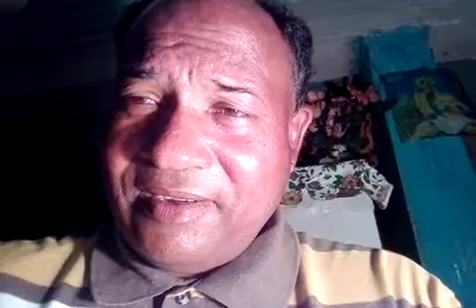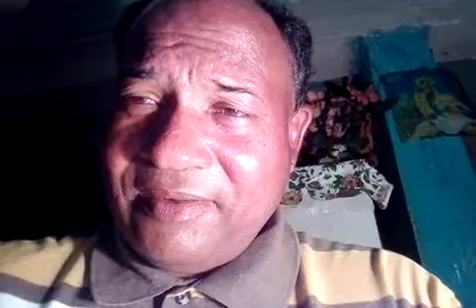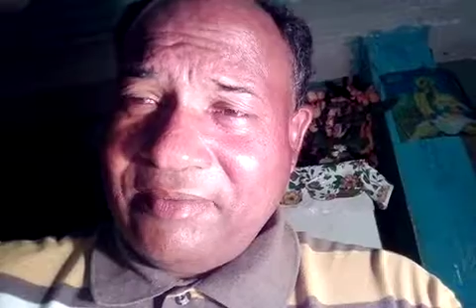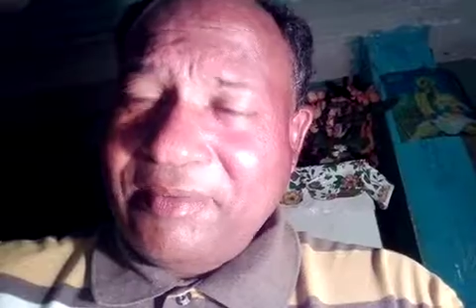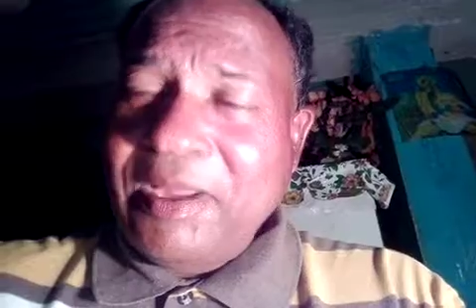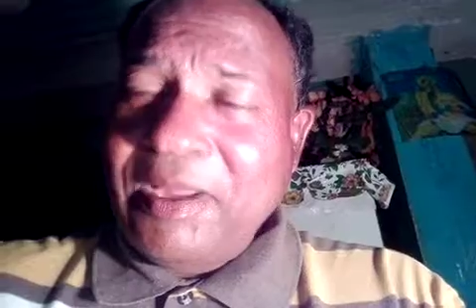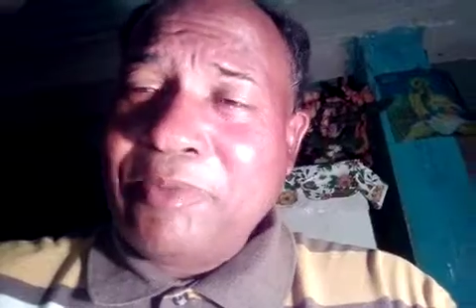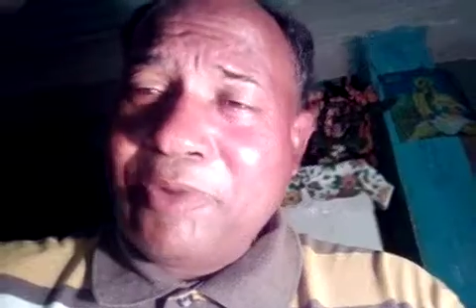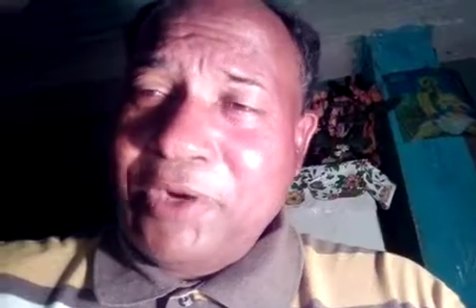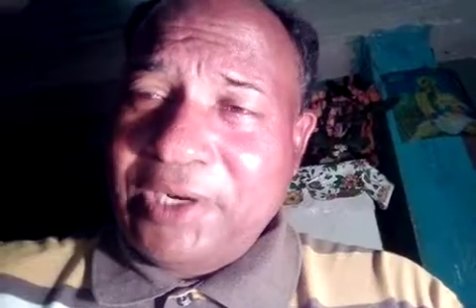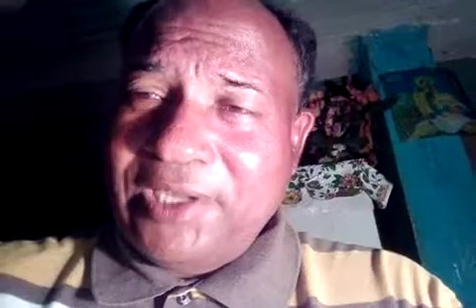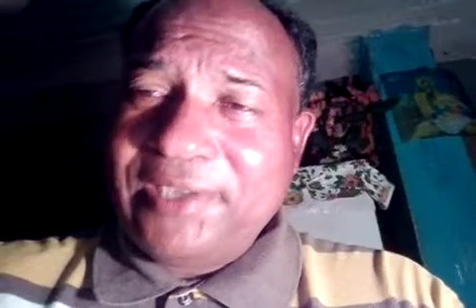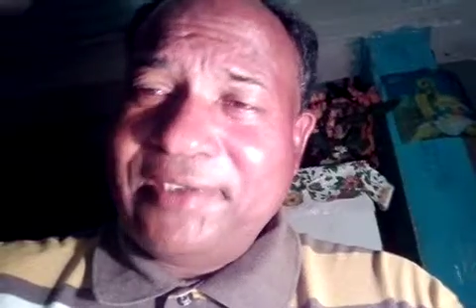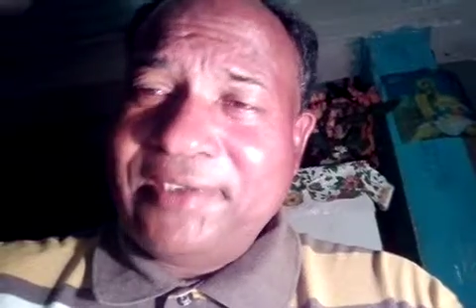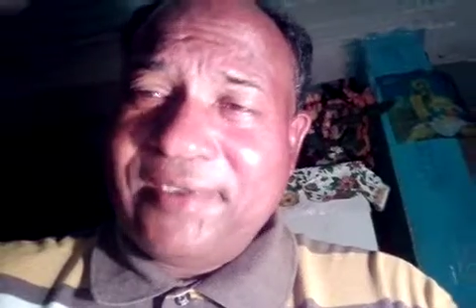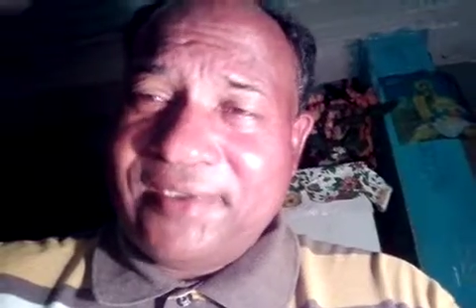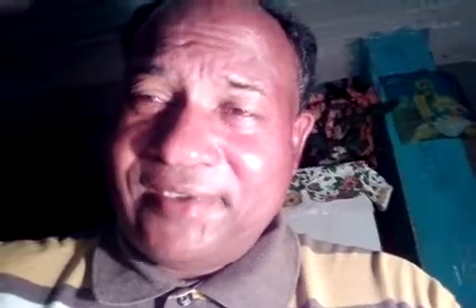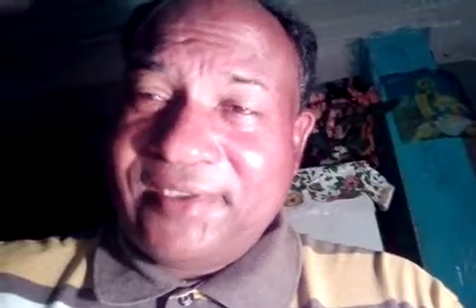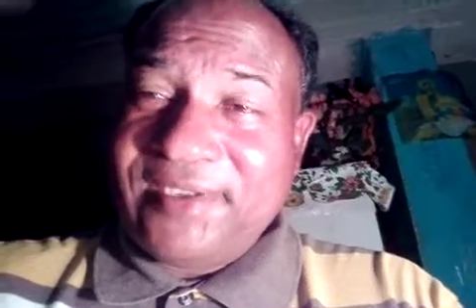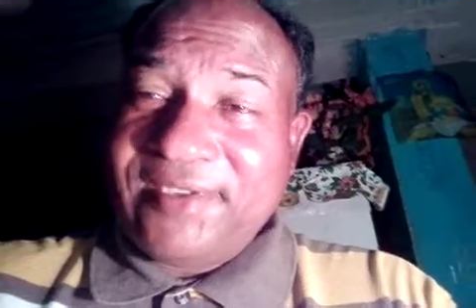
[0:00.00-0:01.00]
My brothers
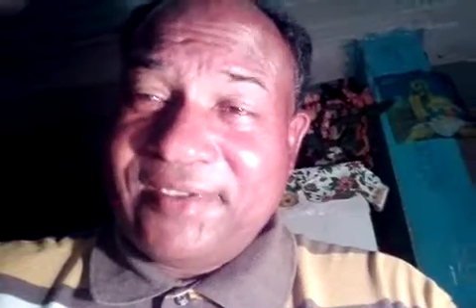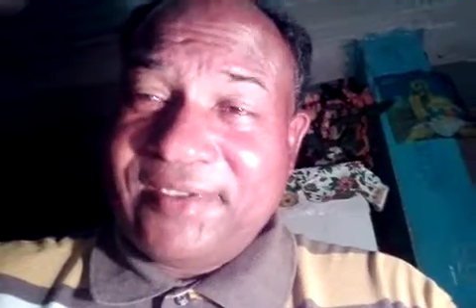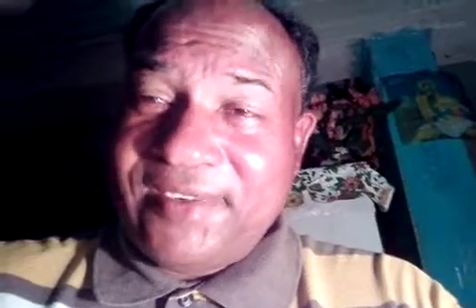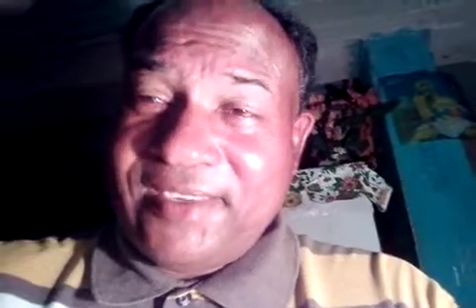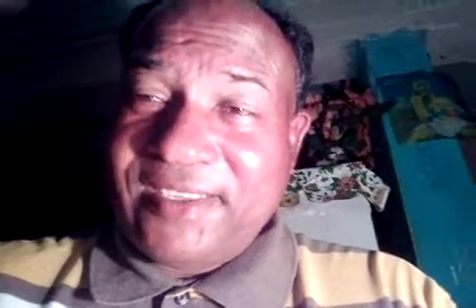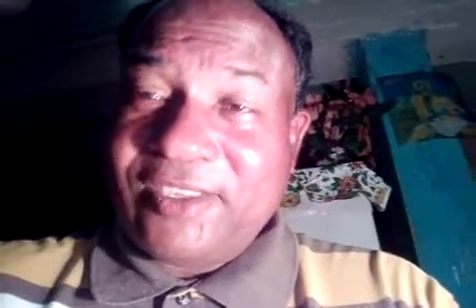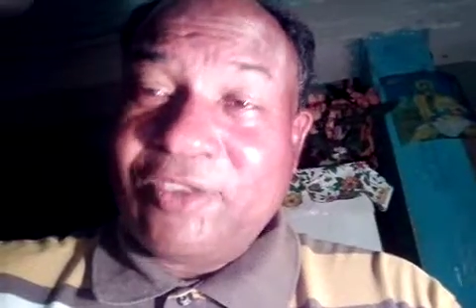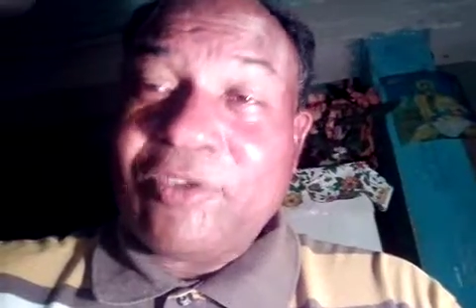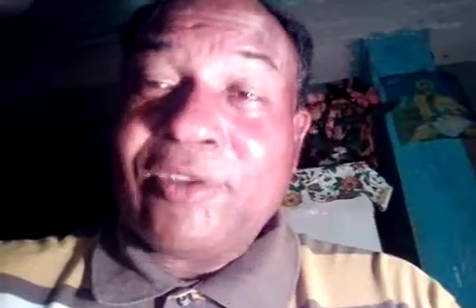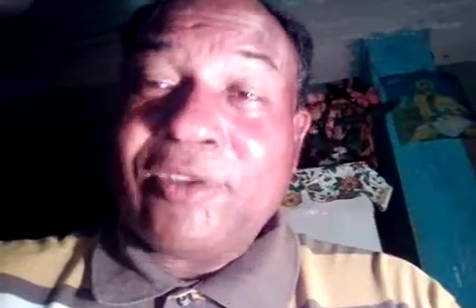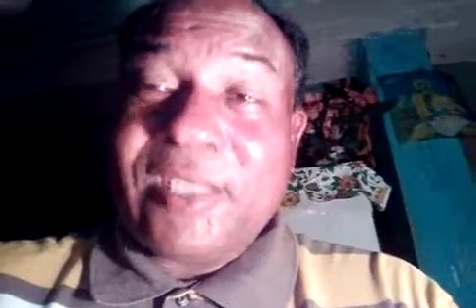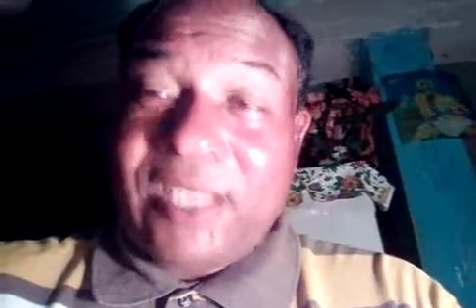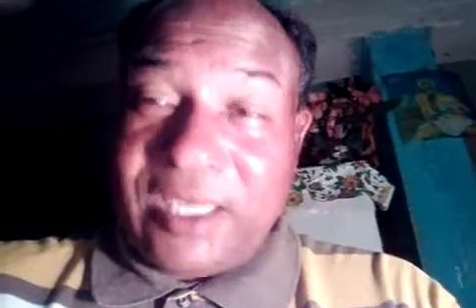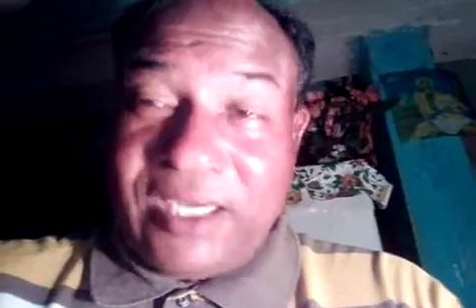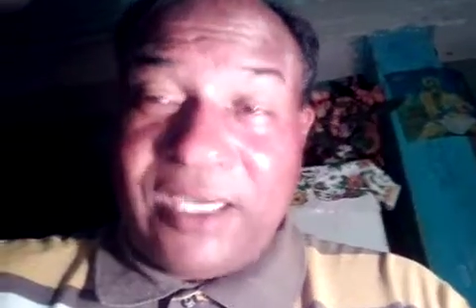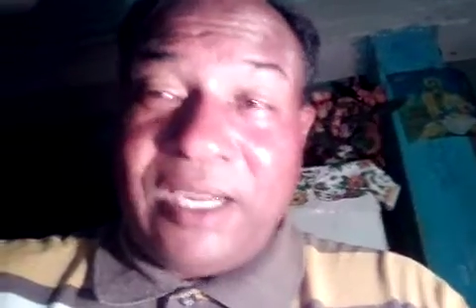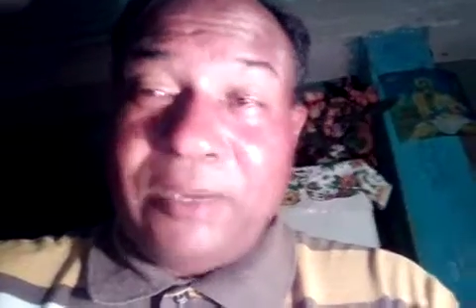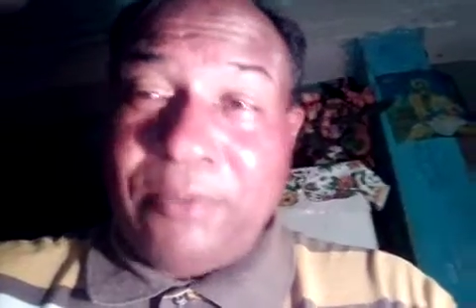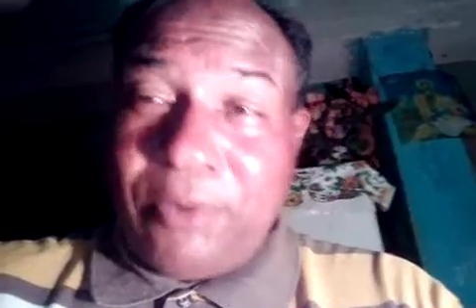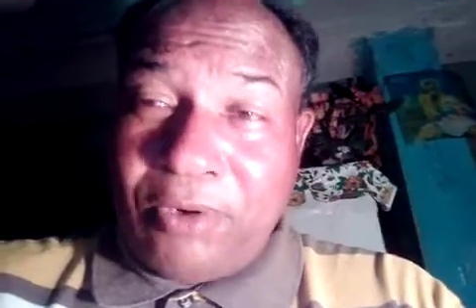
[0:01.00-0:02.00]
and sisters, so
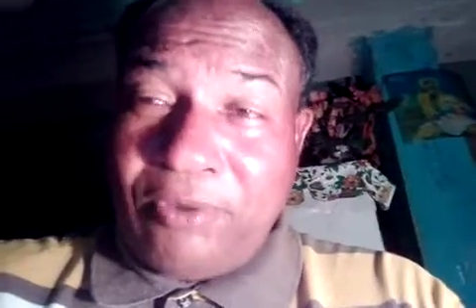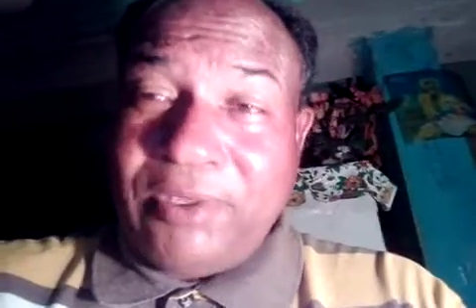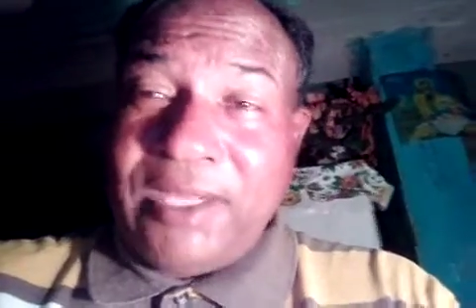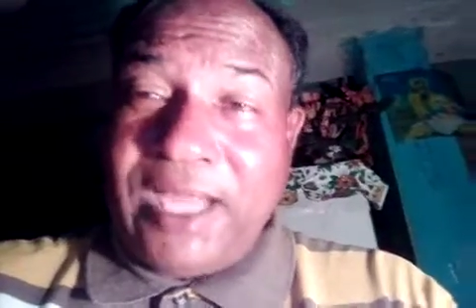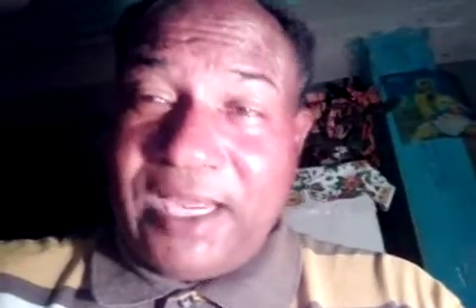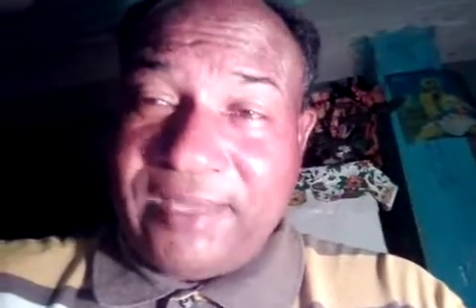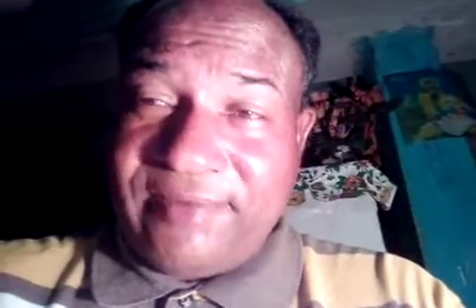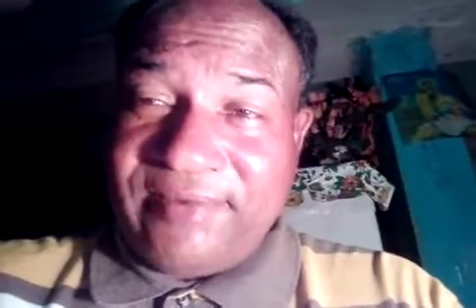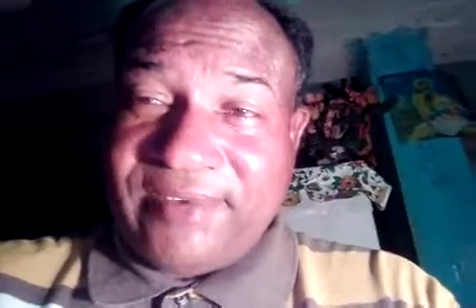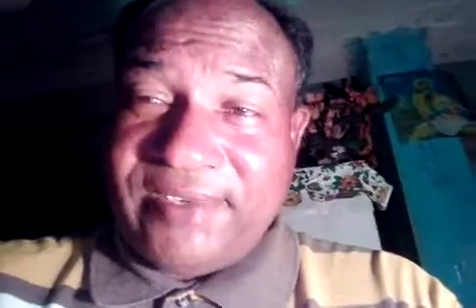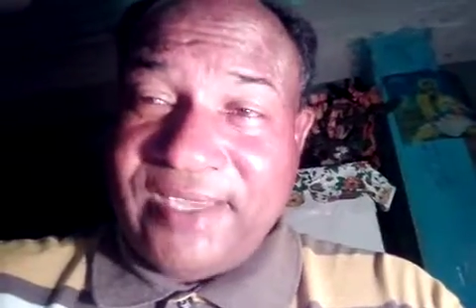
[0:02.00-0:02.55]
think about that.